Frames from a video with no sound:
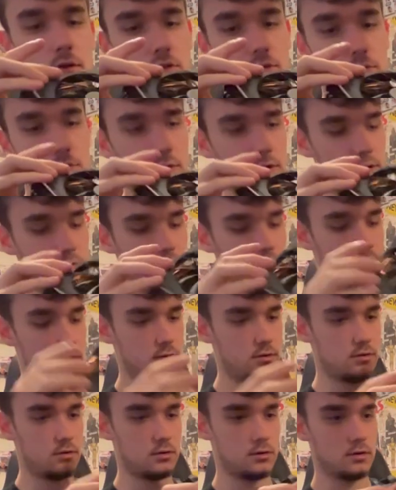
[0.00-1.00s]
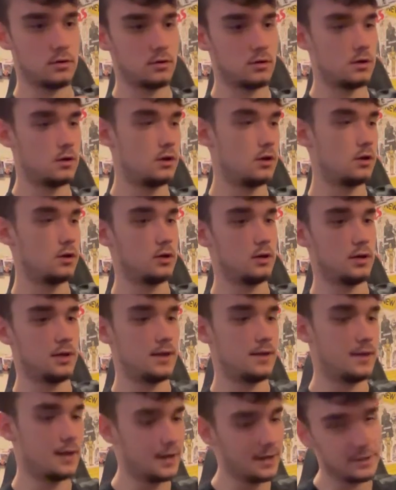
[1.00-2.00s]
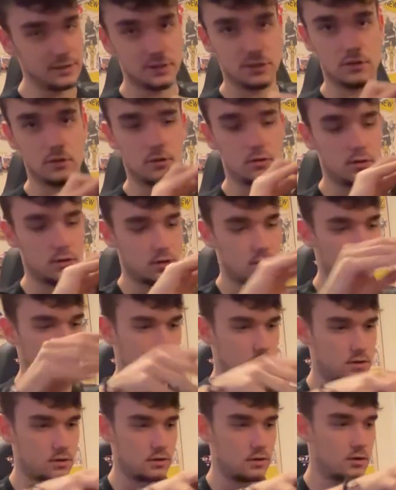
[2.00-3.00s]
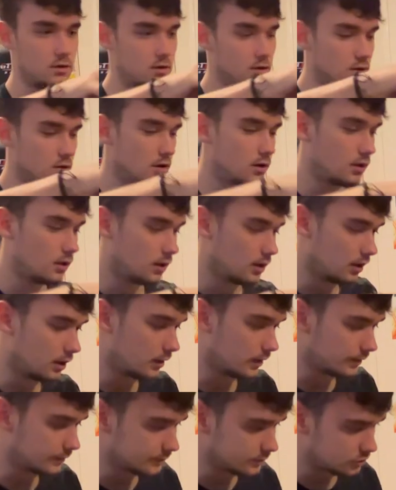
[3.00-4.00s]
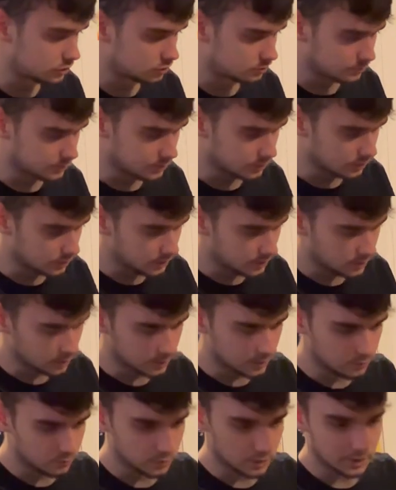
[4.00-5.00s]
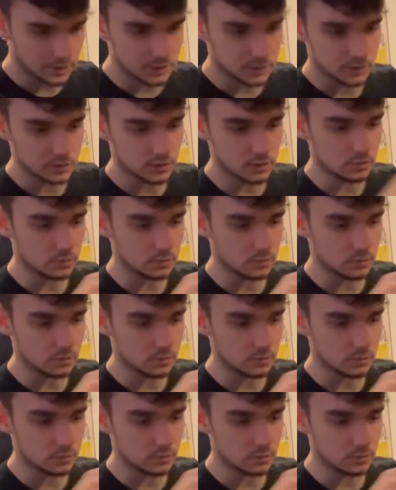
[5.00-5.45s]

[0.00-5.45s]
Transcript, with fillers: Pretty good. Gonna get that installed and should be nearly ready to go.